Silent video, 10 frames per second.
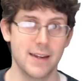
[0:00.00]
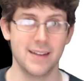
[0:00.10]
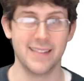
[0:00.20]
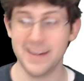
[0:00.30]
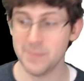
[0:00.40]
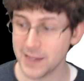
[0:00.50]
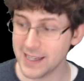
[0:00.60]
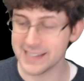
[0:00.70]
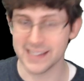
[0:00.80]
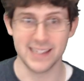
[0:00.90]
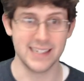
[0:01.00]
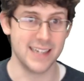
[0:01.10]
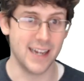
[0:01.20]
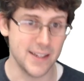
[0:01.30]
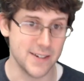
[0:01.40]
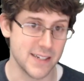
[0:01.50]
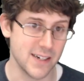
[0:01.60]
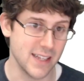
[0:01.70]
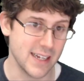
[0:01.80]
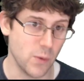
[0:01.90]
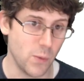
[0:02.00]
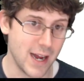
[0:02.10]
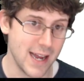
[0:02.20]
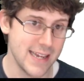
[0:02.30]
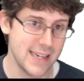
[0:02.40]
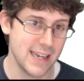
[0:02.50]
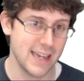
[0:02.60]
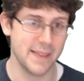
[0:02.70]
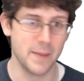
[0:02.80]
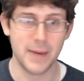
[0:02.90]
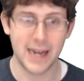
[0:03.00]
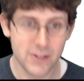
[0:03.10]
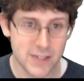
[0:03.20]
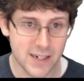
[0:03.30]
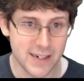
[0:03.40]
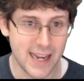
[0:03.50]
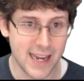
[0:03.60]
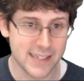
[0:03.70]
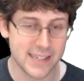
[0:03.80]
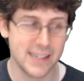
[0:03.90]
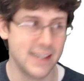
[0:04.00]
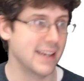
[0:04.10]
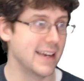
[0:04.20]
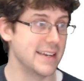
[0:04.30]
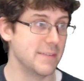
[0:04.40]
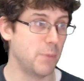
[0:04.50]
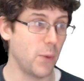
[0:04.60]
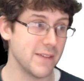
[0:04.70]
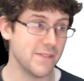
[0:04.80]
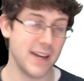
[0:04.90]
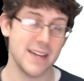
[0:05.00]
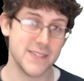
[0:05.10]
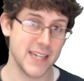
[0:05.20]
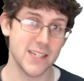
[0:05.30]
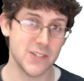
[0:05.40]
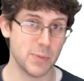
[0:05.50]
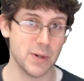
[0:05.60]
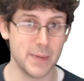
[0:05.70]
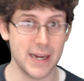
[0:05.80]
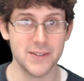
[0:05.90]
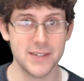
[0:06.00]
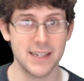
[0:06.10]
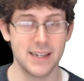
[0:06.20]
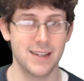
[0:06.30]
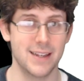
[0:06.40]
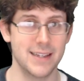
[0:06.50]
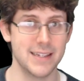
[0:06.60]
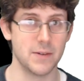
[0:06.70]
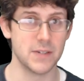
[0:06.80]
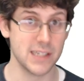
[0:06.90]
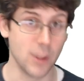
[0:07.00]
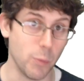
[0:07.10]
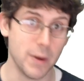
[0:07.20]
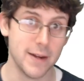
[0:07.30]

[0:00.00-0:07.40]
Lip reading: That implies that the dollars are like a y and the pounds are an x, and $0.5 per pound is our slope.